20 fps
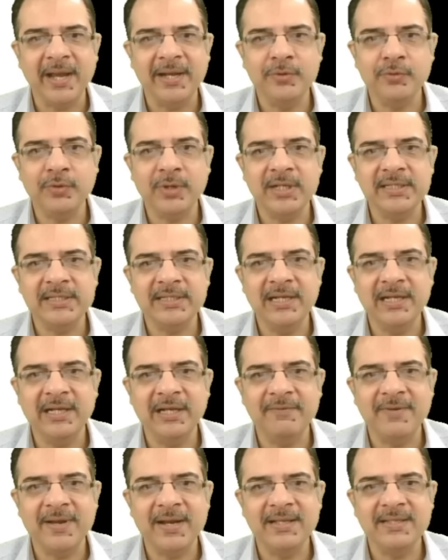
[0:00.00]
and you can see
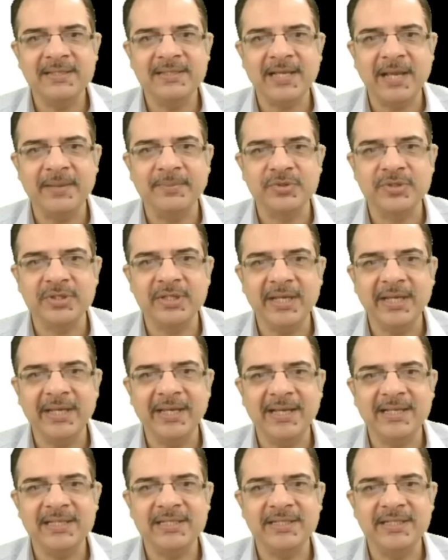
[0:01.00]
liver enzymes
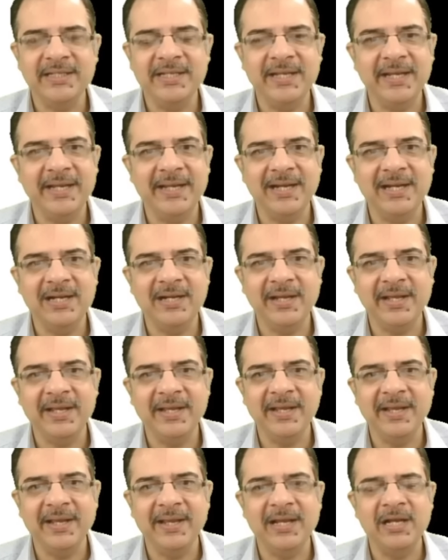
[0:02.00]
AST, ALT,
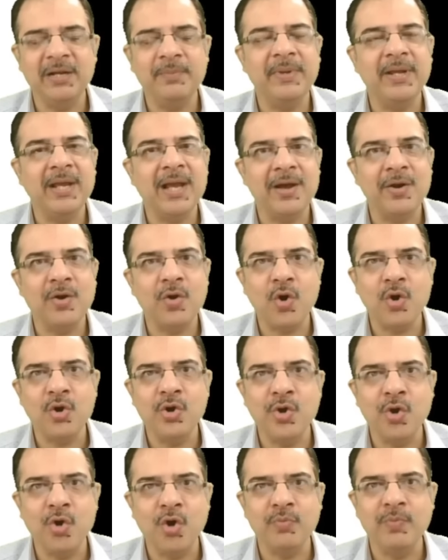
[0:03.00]
ALP are
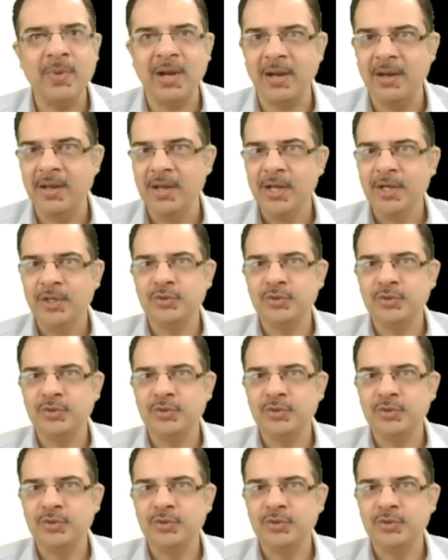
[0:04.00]
all normal.